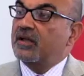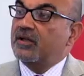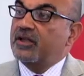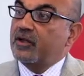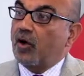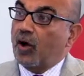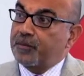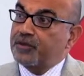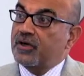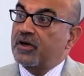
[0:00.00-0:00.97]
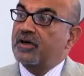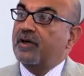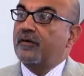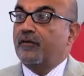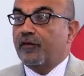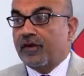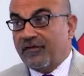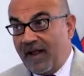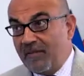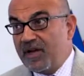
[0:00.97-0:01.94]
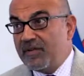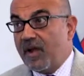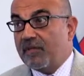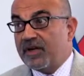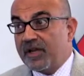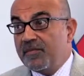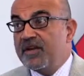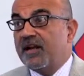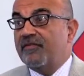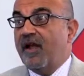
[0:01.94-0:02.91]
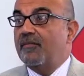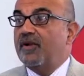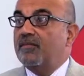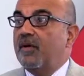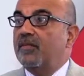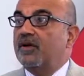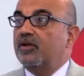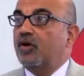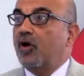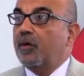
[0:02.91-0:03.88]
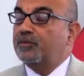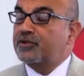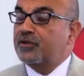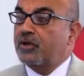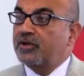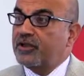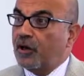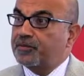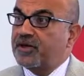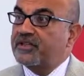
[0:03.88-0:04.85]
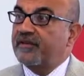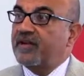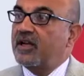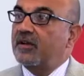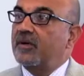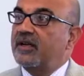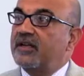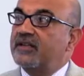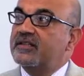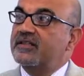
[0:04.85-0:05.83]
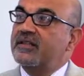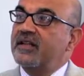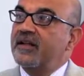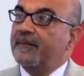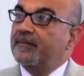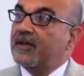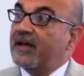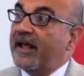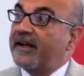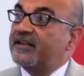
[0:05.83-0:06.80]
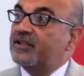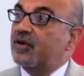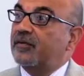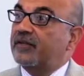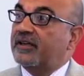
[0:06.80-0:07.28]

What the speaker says: the option for the family member, immediate family member, the option is available is the direction of the